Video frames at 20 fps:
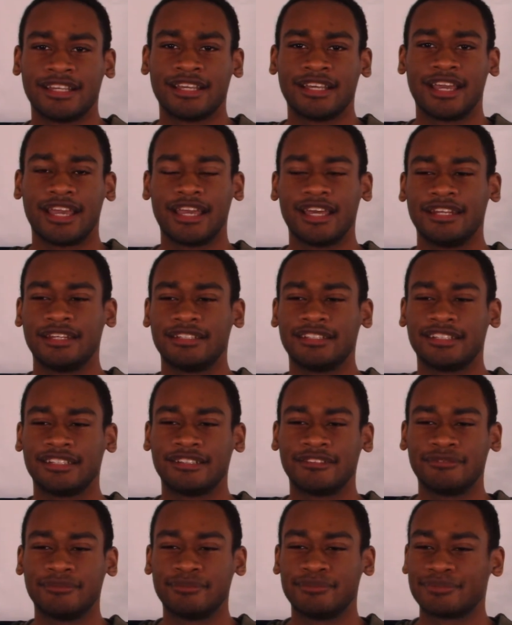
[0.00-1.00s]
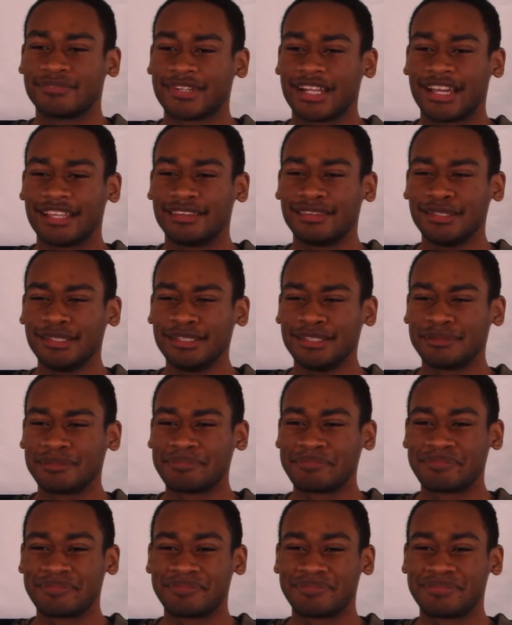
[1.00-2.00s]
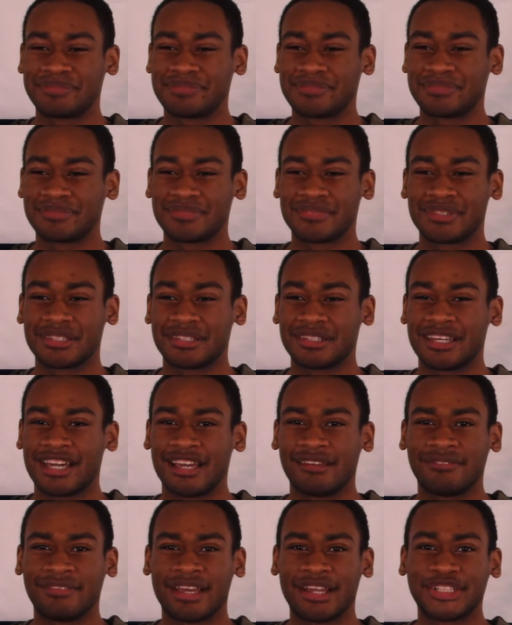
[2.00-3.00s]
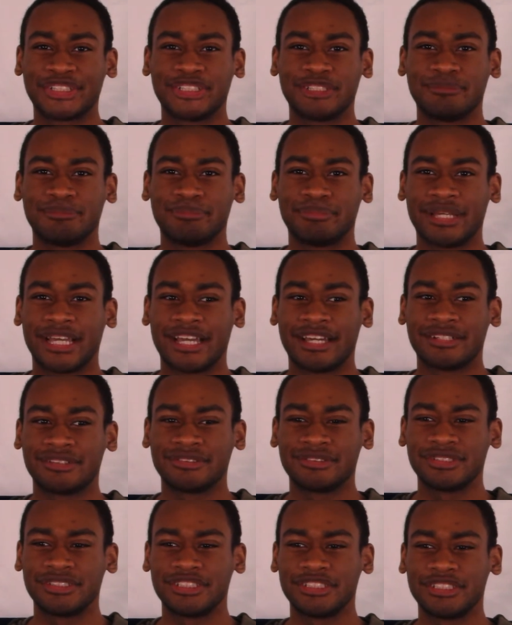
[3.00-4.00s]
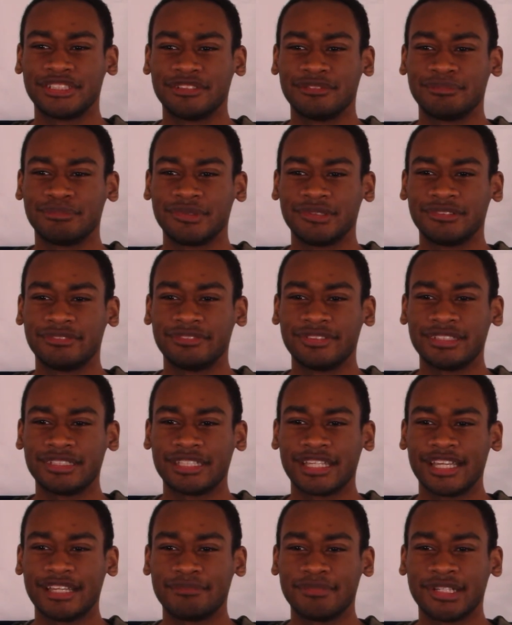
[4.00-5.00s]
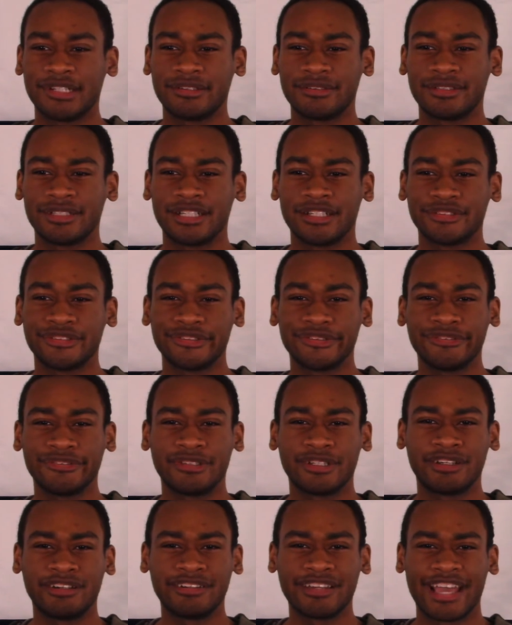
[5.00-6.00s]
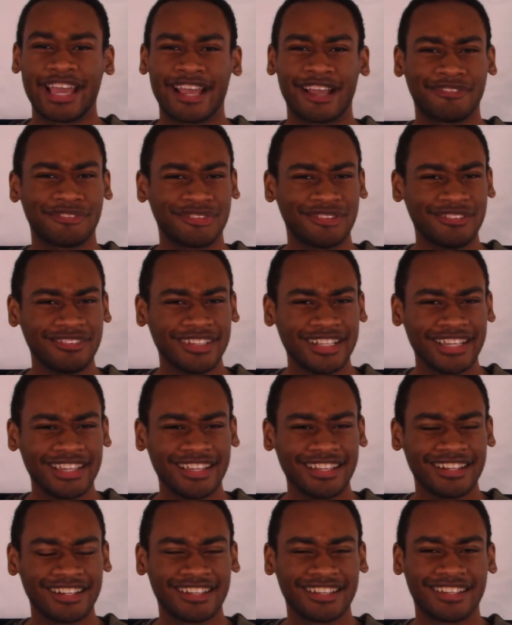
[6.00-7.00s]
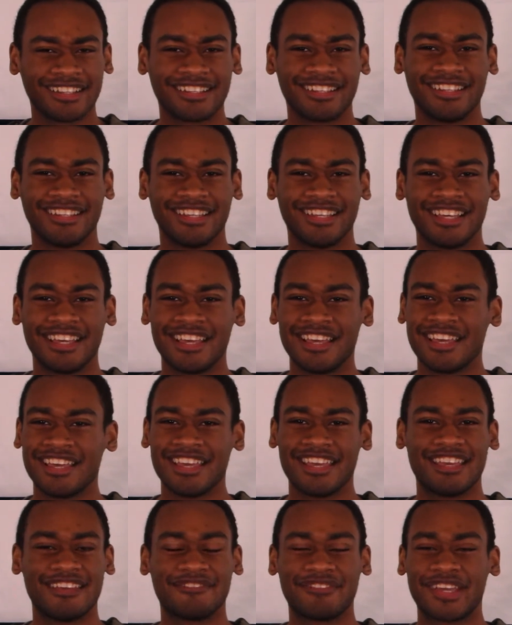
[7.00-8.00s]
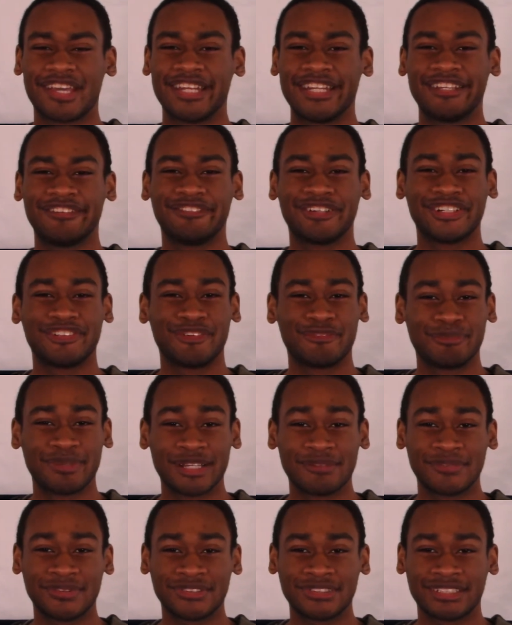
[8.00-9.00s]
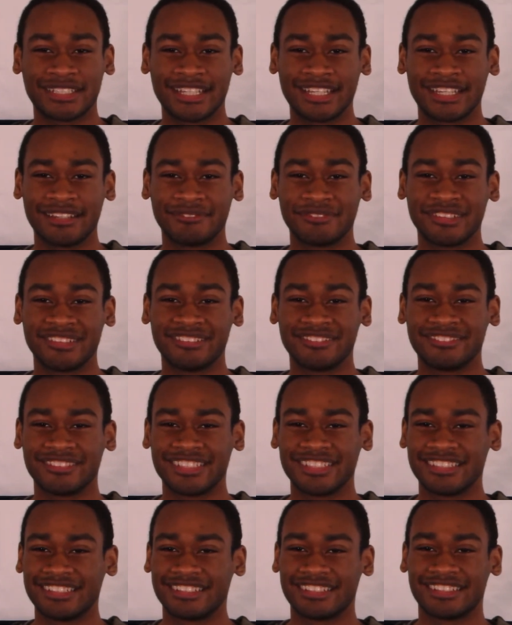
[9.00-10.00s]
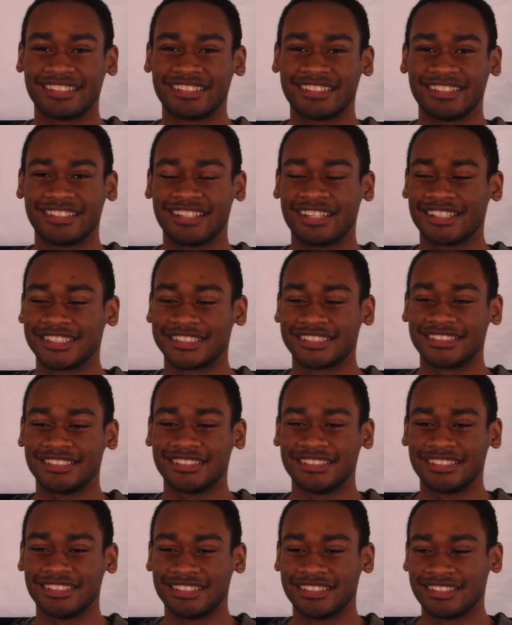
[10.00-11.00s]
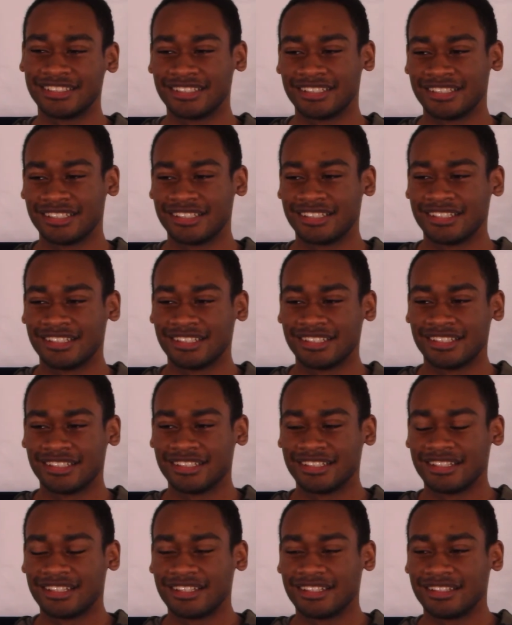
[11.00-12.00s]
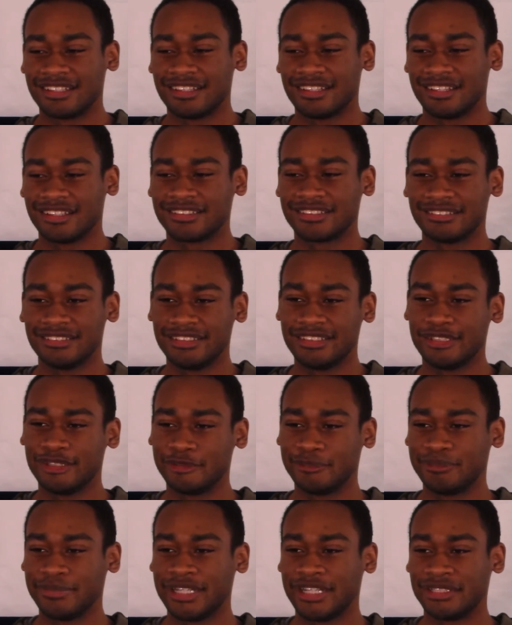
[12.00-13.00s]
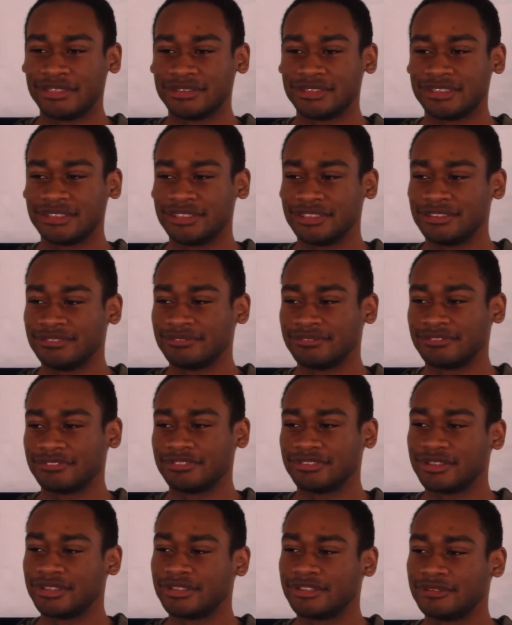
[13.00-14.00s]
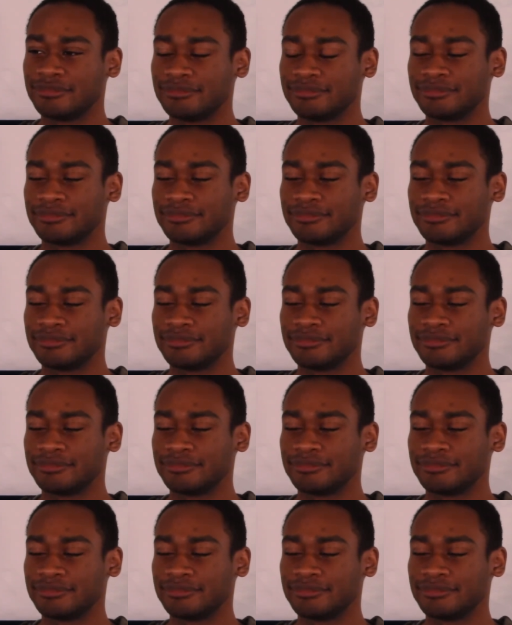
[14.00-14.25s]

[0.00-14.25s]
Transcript: And I think the live action Battleship movie came out not too long after that. If anyone remembers that movie, they actually did a Battleship film.